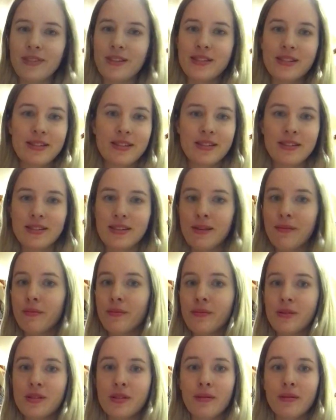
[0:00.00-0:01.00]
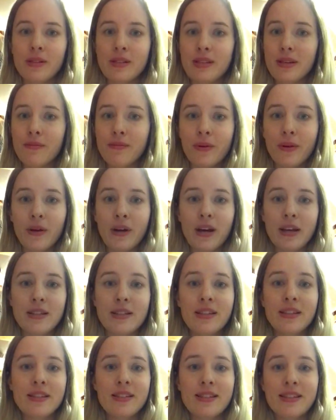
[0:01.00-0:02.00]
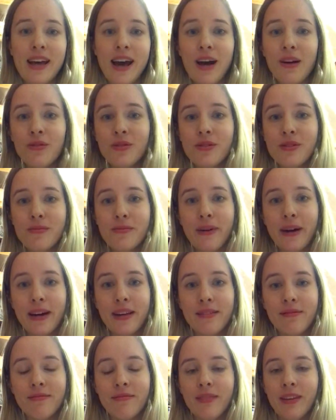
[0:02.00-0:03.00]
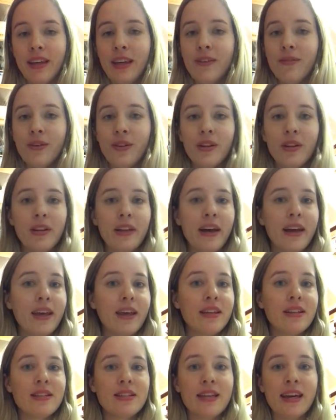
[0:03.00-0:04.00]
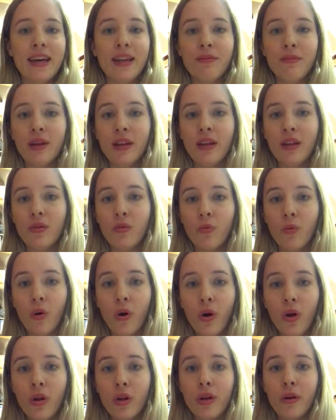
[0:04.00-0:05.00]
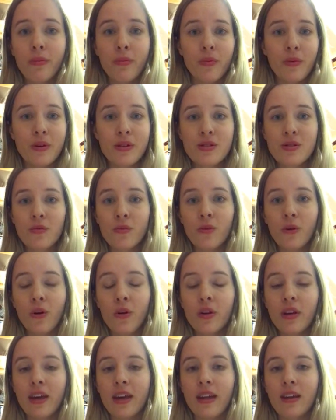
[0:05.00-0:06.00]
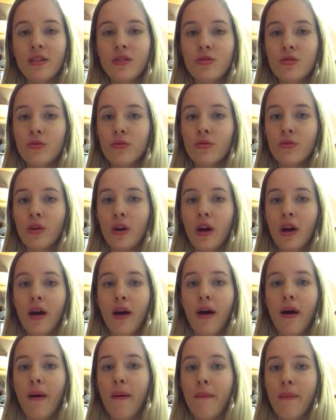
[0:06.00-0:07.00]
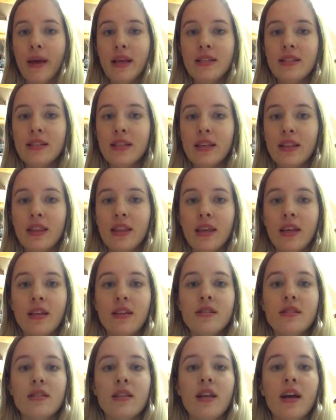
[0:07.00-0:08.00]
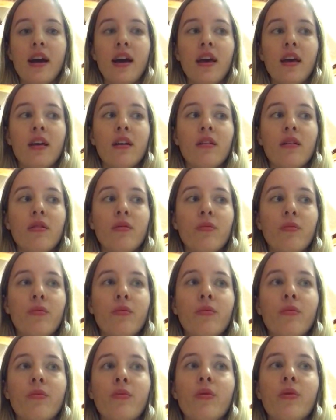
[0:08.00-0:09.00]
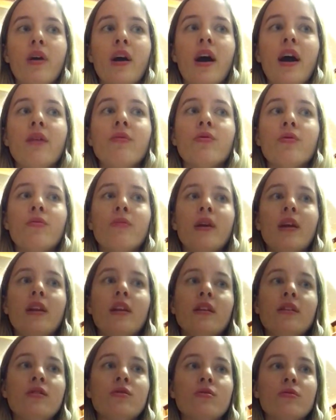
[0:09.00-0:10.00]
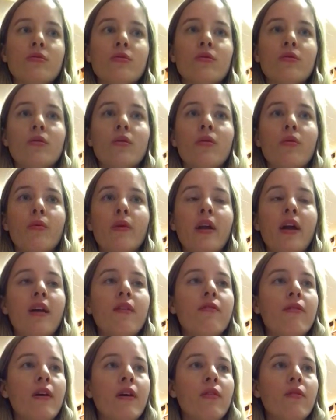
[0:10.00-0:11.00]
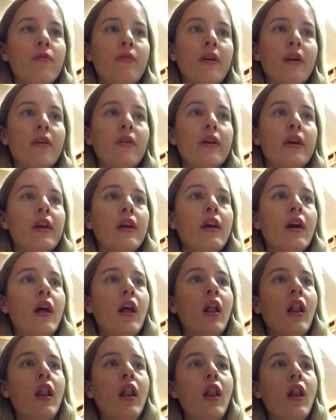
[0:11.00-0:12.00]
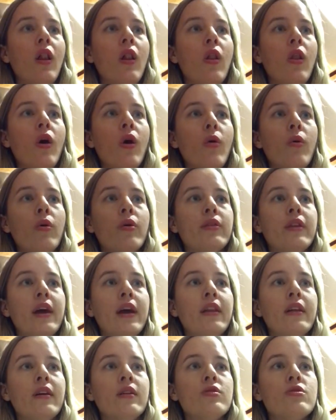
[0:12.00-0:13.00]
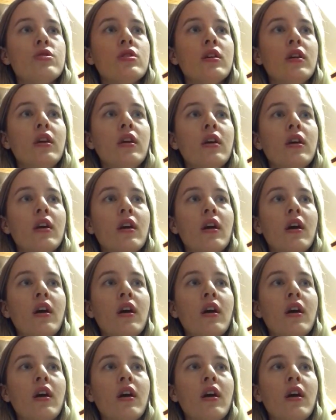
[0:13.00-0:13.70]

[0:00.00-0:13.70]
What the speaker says: It's so simple as it sounds, but even like 10-minute walk, a brisk walk, can do amazing things. Like what I would mainly do when I felt very low on energy,